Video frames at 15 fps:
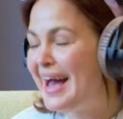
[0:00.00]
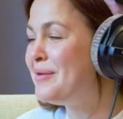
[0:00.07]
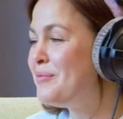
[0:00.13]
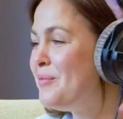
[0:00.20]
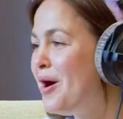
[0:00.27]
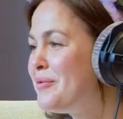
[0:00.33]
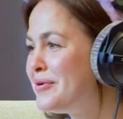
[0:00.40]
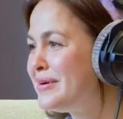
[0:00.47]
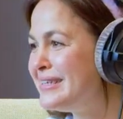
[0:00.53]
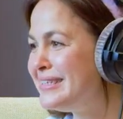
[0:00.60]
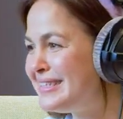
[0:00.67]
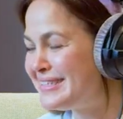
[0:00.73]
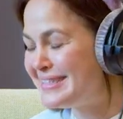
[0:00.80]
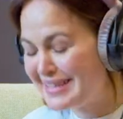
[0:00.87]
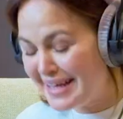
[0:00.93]
And while we're in
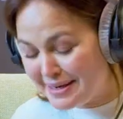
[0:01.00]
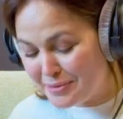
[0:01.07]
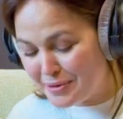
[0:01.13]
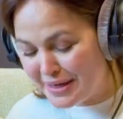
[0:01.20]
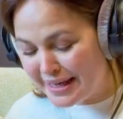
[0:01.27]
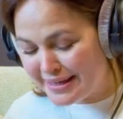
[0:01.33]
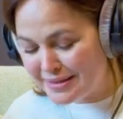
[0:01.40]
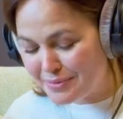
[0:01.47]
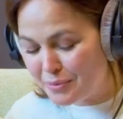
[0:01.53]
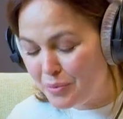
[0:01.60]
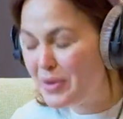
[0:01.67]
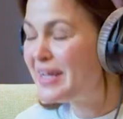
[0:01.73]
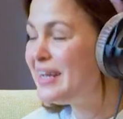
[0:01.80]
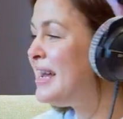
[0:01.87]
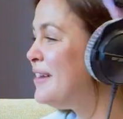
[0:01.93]
Disney's Animal Kingdom,
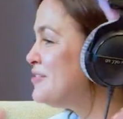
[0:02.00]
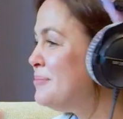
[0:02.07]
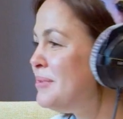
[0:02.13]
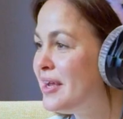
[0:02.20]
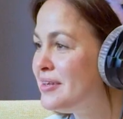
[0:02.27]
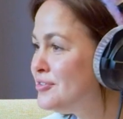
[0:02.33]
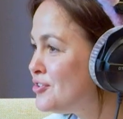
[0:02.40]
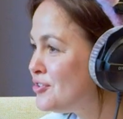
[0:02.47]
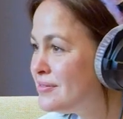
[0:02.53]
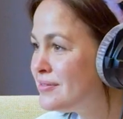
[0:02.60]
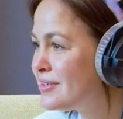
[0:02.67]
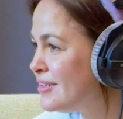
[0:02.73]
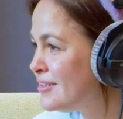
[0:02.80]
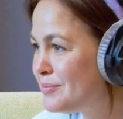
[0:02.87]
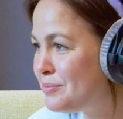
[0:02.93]
we're going to have some lunch,
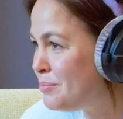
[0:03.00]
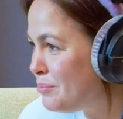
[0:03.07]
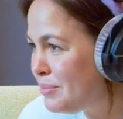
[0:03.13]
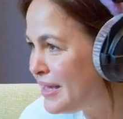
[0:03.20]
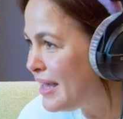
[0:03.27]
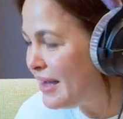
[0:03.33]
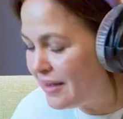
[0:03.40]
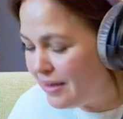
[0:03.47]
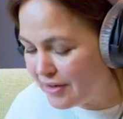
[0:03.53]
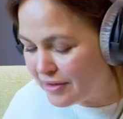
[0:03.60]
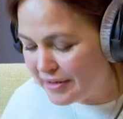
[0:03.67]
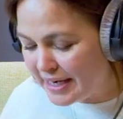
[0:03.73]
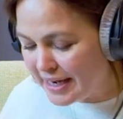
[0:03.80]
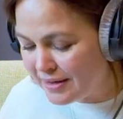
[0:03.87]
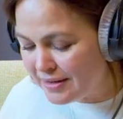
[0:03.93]
because we're getting
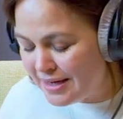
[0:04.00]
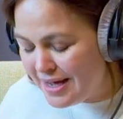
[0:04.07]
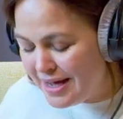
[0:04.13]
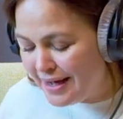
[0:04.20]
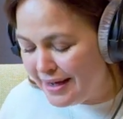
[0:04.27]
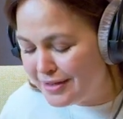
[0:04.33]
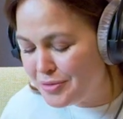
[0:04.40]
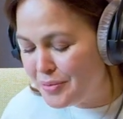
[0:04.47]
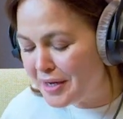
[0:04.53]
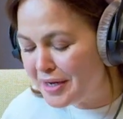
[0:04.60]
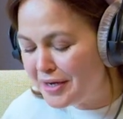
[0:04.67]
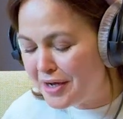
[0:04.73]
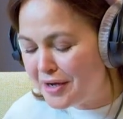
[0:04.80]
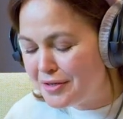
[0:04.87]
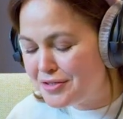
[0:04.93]
hungry now. So we're going to
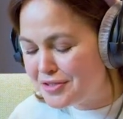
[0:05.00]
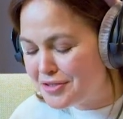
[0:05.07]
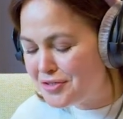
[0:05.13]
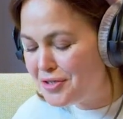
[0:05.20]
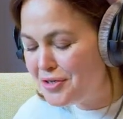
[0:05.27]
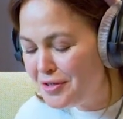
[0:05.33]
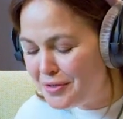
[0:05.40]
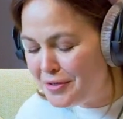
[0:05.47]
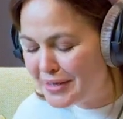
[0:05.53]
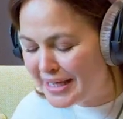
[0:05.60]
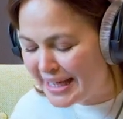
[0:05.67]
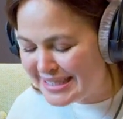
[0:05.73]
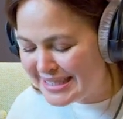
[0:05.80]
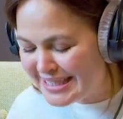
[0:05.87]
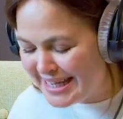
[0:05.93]
go to Cthulhu
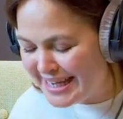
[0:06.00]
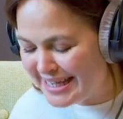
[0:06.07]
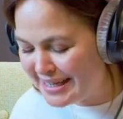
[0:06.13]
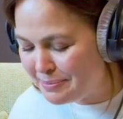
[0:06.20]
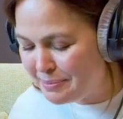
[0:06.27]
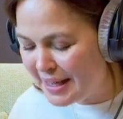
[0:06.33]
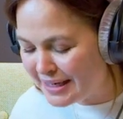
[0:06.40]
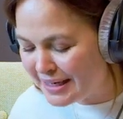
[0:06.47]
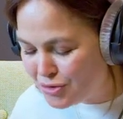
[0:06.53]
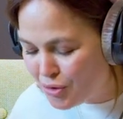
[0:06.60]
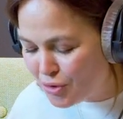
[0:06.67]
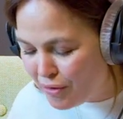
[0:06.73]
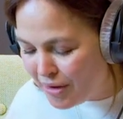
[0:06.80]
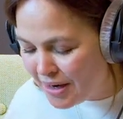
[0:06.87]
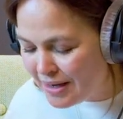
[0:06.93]
Canteen in
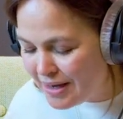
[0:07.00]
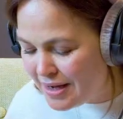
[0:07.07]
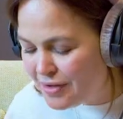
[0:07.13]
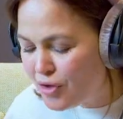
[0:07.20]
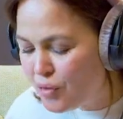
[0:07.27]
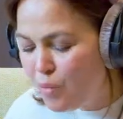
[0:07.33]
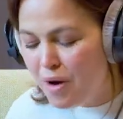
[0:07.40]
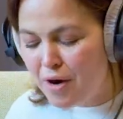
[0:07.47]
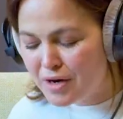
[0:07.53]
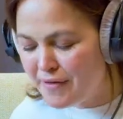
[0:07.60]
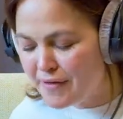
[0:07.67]
Pandora, the world of